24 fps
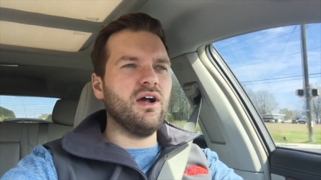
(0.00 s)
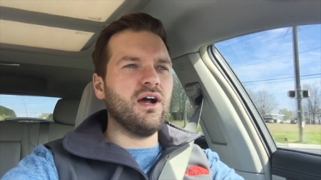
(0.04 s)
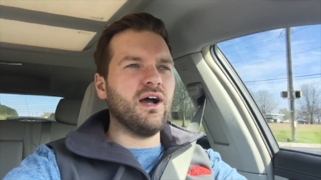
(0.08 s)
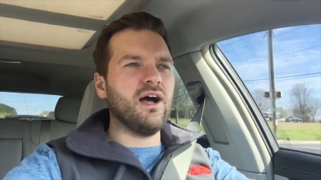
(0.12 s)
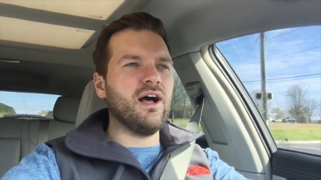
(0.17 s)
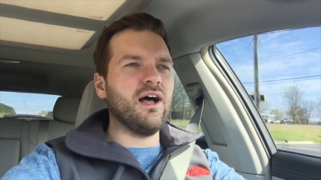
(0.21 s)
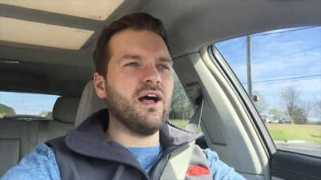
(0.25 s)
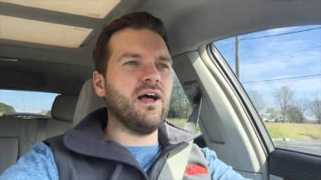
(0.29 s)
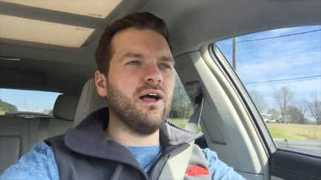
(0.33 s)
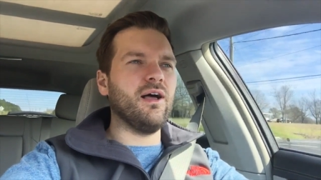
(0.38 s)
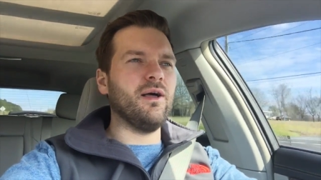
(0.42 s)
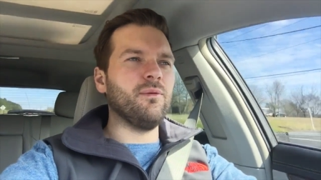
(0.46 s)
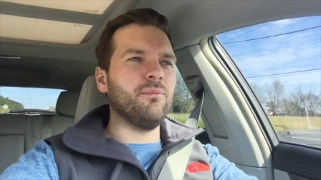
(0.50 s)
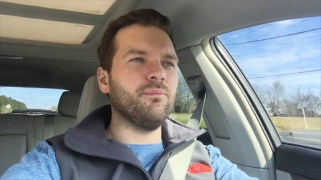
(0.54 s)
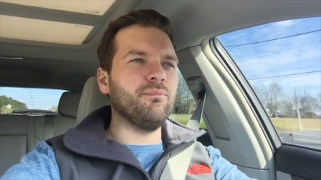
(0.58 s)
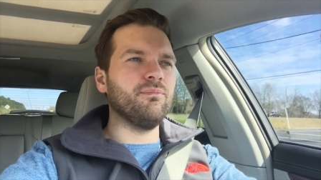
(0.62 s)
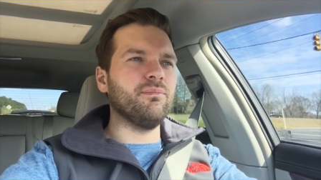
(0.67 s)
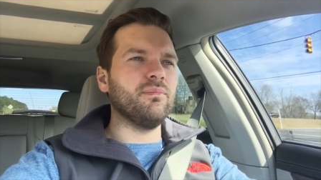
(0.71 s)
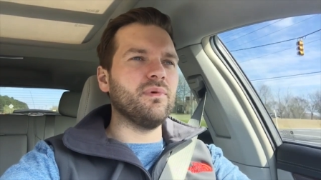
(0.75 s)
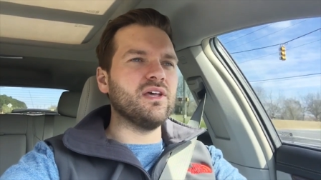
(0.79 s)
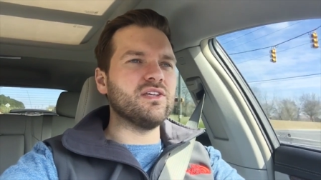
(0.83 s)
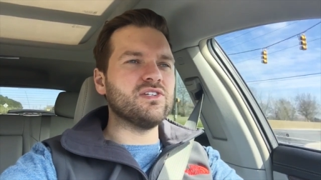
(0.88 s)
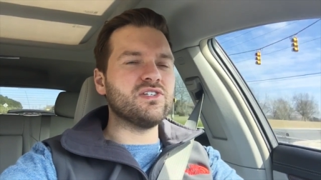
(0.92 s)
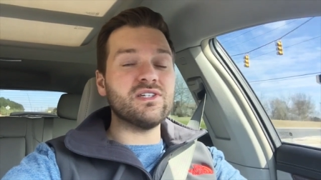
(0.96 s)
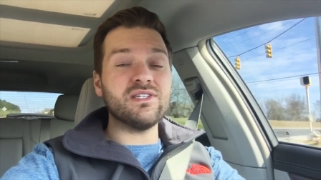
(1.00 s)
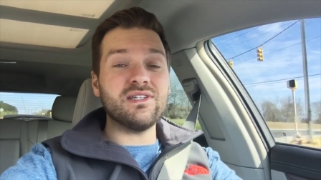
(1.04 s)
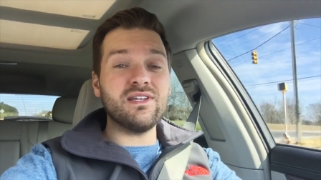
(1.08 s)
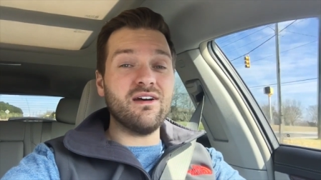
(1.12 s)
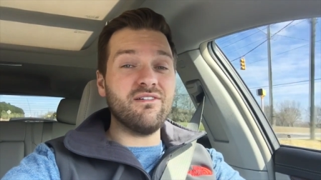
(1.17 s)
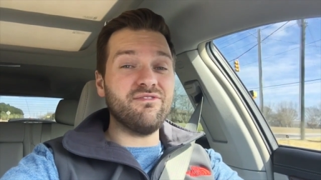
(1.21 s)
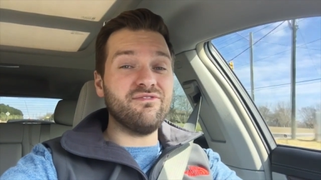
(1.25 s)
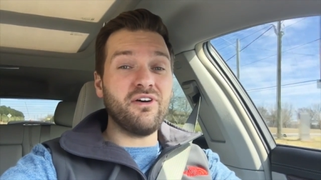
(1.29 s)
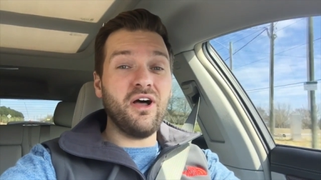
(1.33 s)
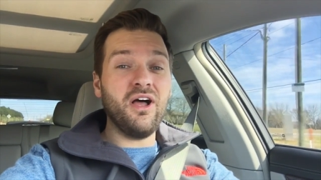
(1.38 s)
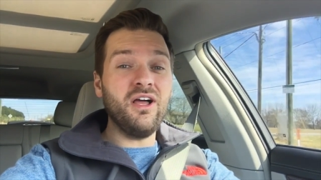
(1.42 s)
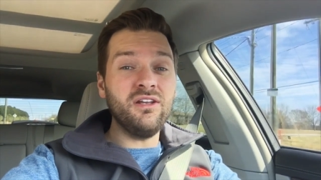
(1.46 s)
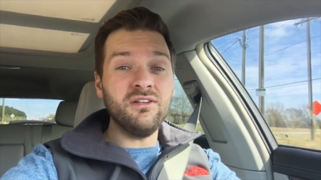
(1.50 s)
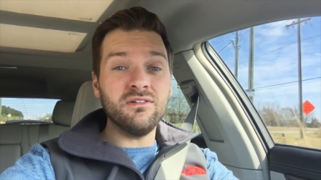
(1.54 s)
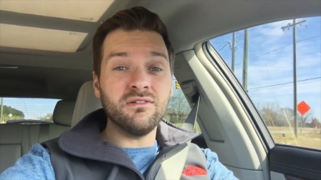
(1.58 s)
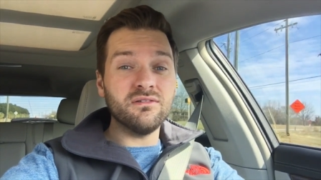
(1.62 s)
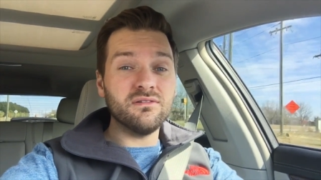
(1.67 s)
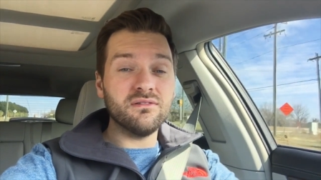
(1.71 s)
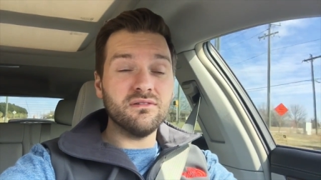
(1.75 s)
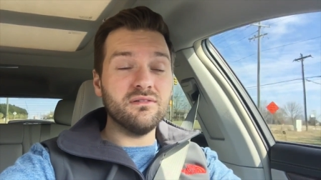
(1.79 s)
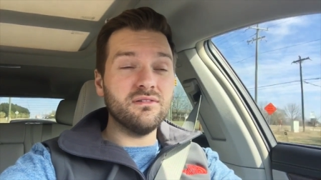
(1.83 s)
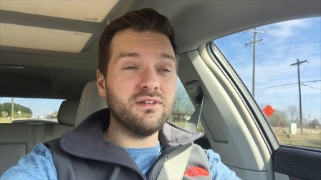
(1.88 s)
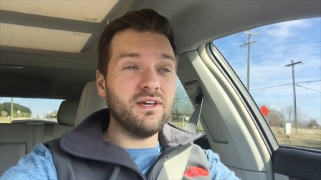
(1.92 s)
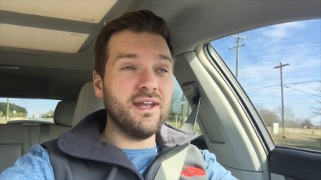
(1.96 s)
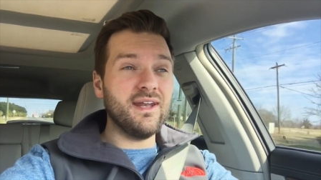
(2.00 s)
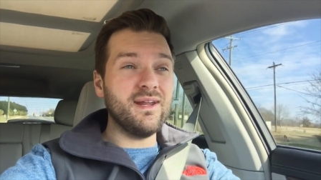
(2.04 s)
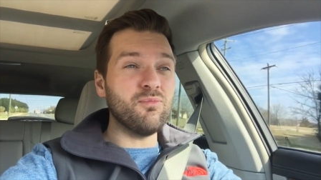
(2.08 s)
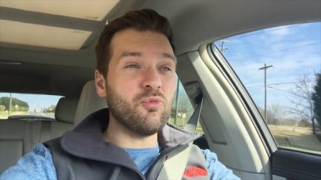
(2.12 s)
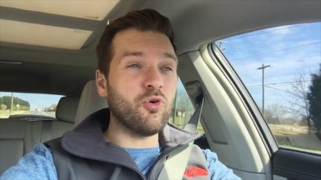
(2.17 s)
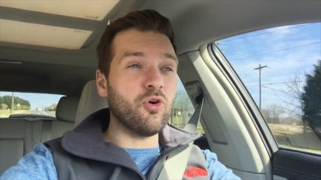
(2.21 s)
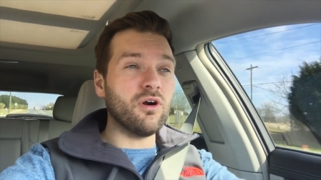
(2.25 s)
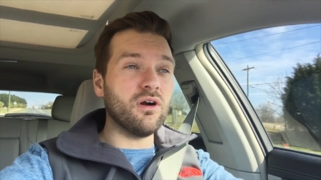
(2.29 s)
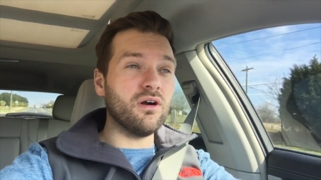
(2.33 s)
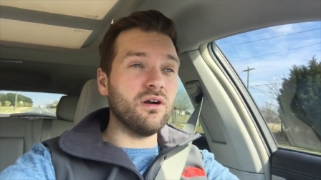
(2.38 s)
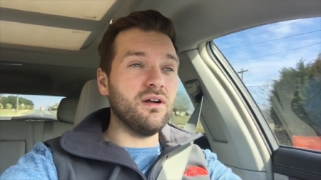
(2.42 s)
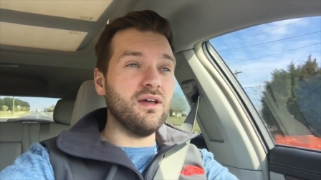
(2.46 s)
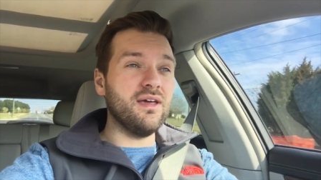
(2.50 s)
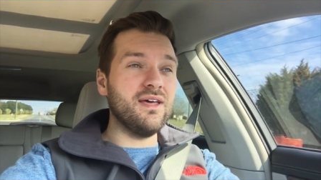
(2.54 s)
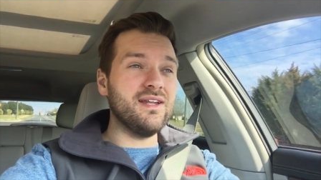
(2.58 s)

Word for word: Um, it's just not fun anymore.